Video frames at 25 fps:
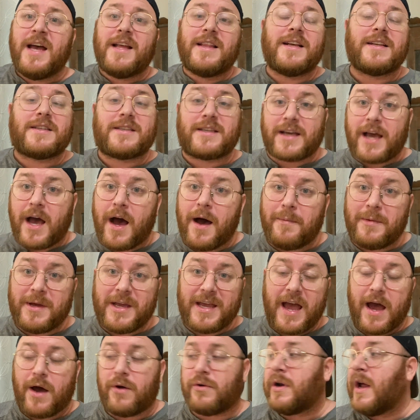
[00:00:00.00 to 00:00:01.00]
that's
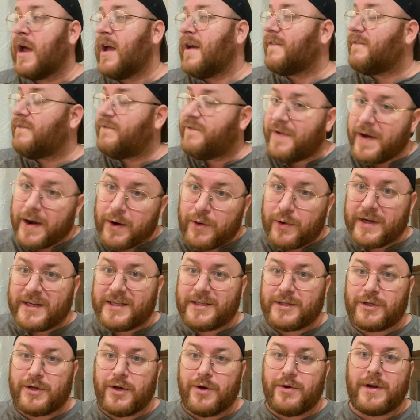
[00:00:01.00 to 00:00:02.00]
coming out very
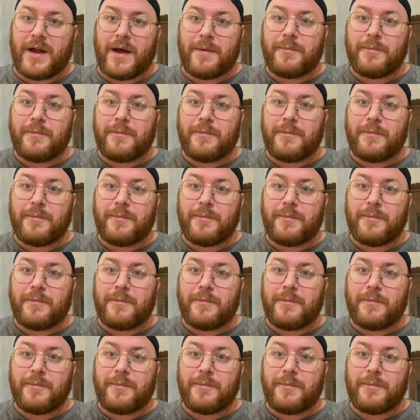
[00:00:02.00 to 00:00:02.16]
soon.